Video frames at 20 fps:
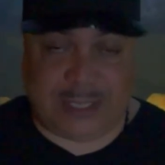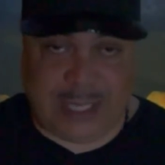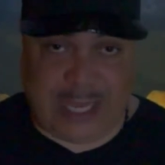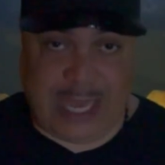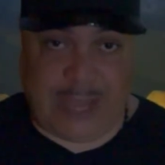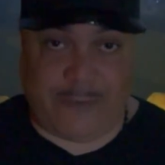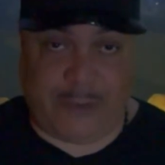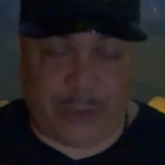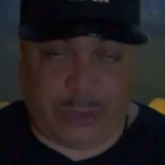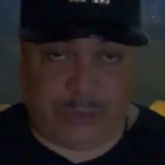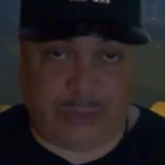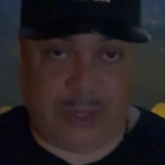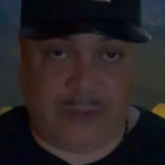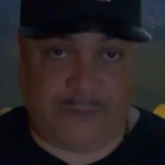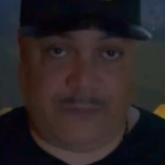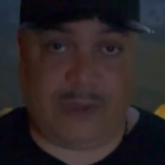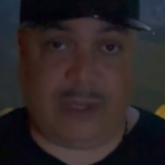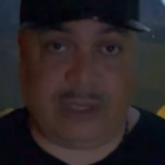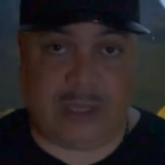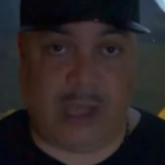to have a
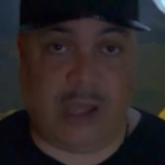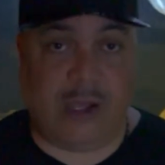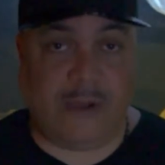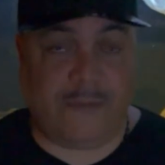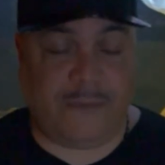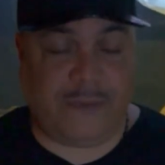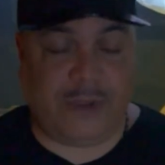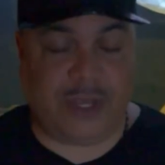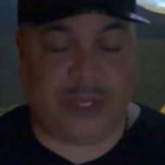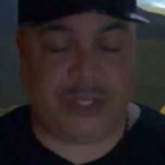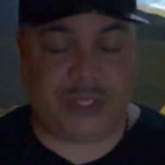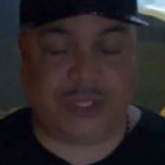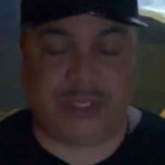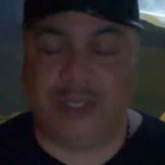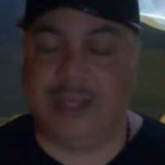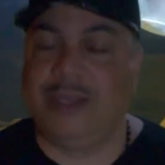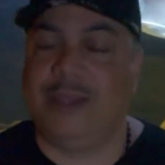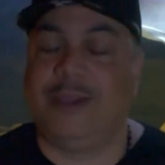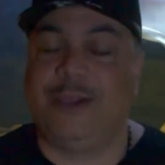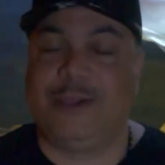3-foot long fish,
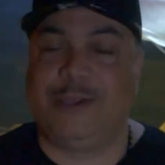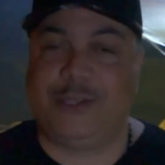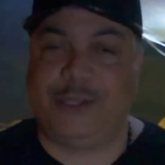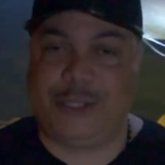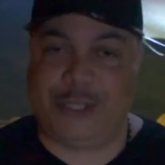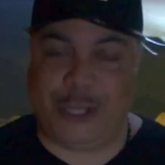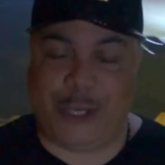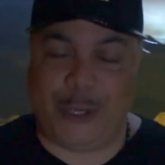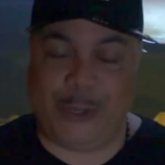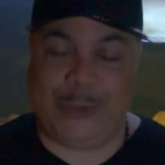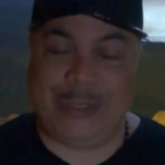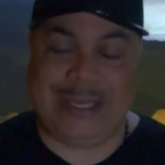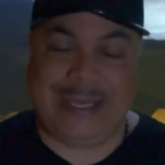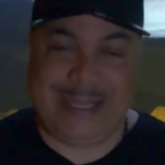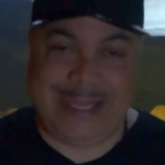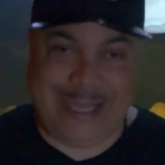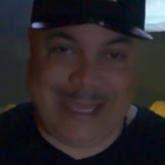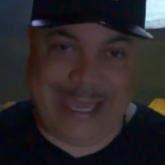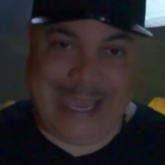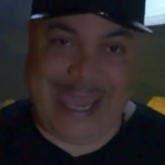don't
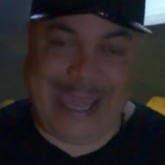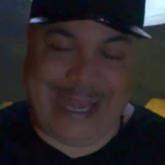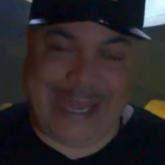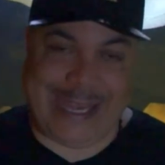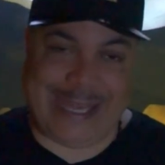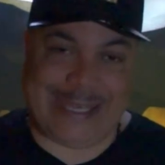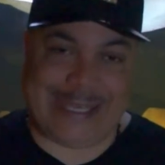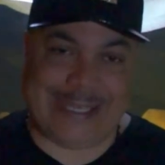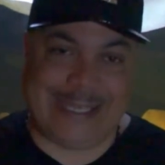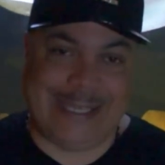get it.